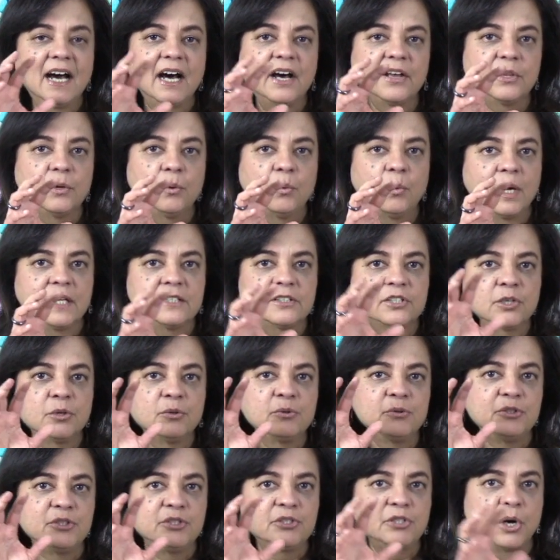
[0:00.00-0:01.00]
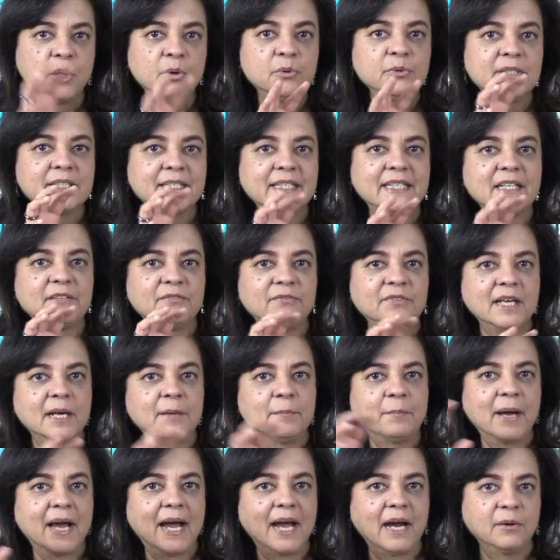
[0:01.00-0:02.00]
are the ones who don't give their
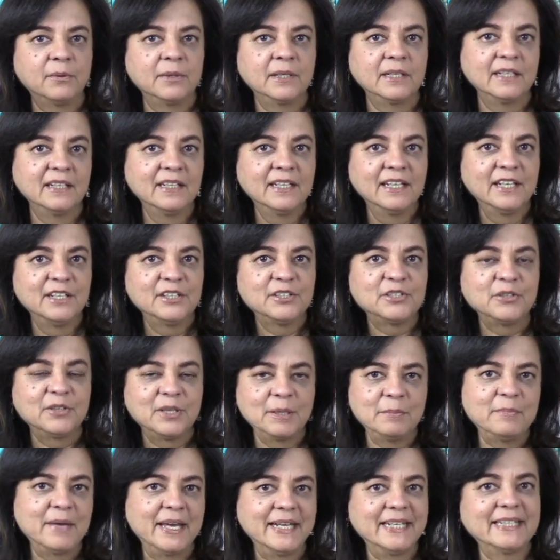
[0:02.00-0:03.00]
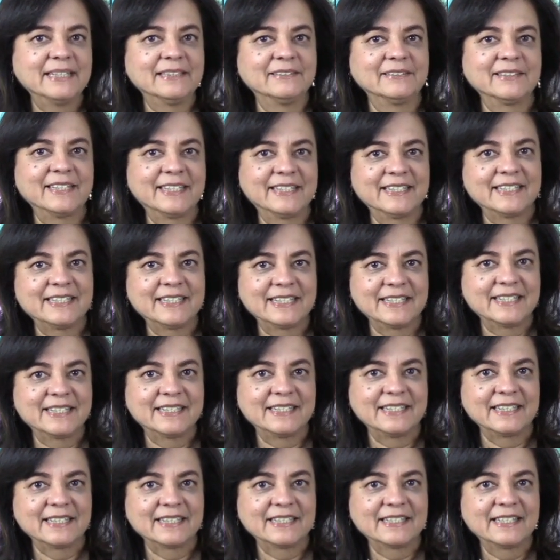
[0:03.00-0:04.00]
power to the medical
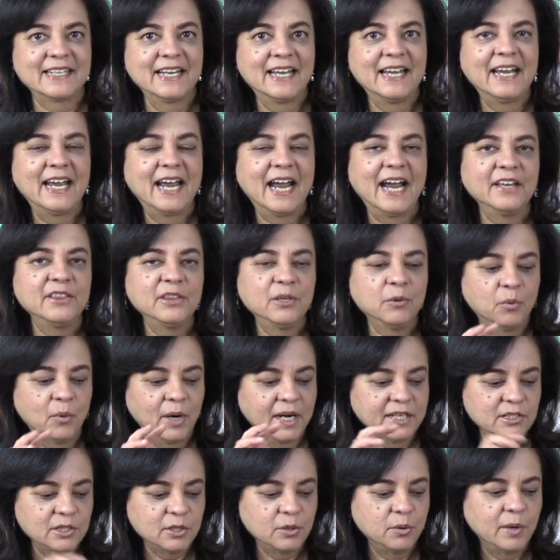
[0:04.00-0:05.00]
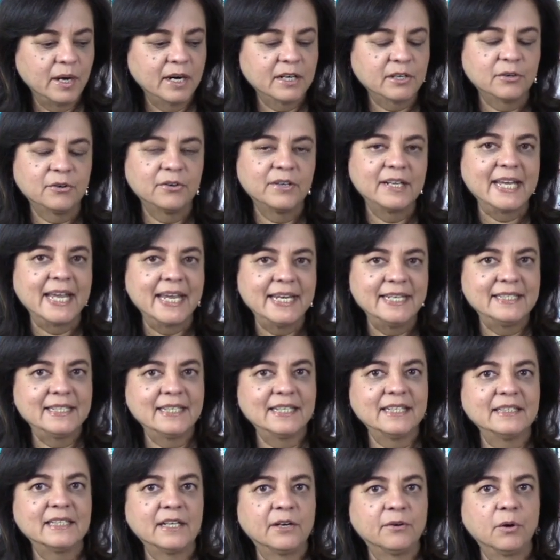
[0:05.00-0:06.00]
statistics and the ones who are
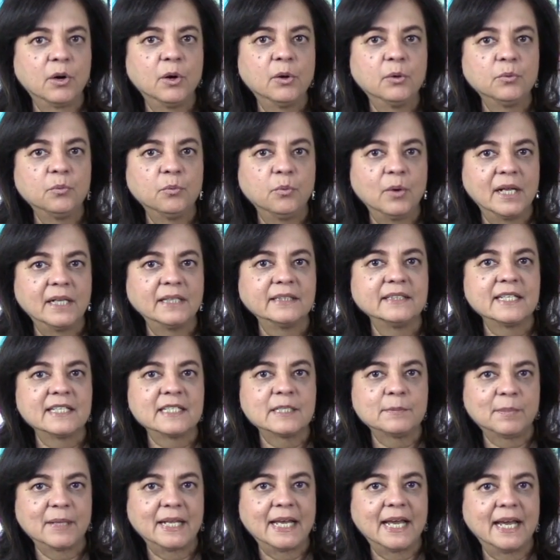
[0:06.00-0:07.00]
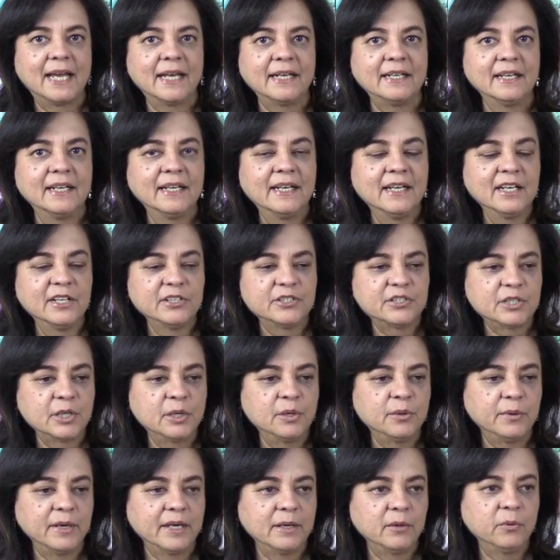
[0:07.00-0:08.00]
creating their own wellness plan.
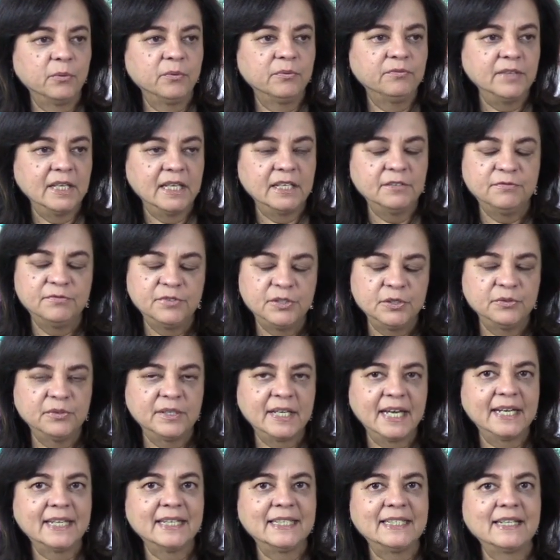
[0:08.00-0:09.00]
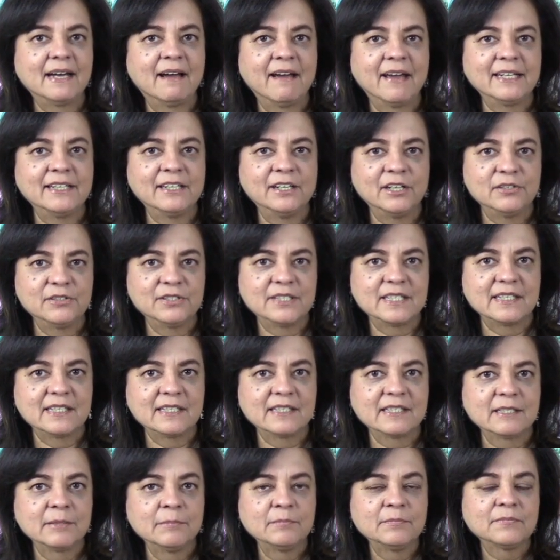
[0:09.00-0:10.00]
So if you get a
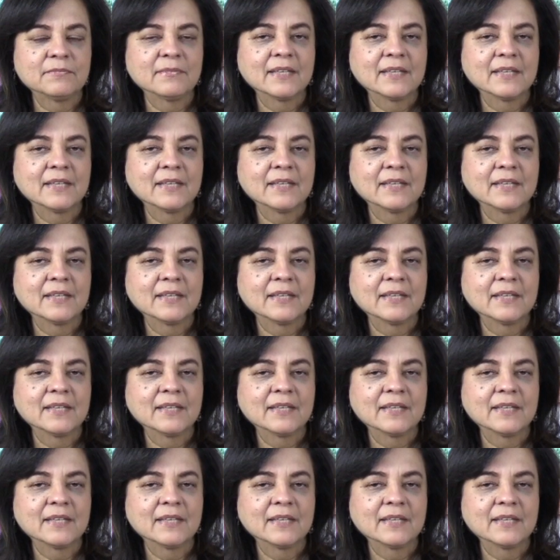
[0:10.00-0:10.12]
diagnosis,